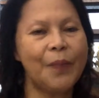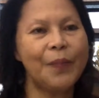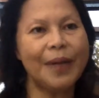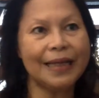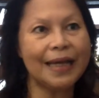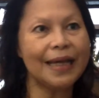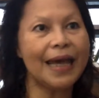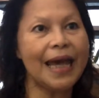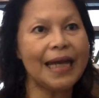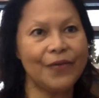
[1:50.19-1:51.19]
But
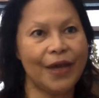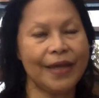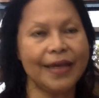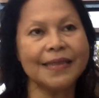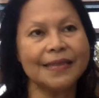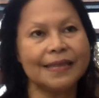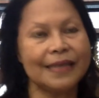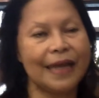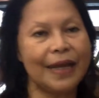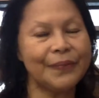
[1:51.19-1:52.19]
anyway,
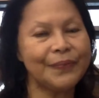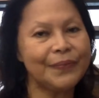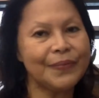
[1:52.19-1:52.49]
yesterday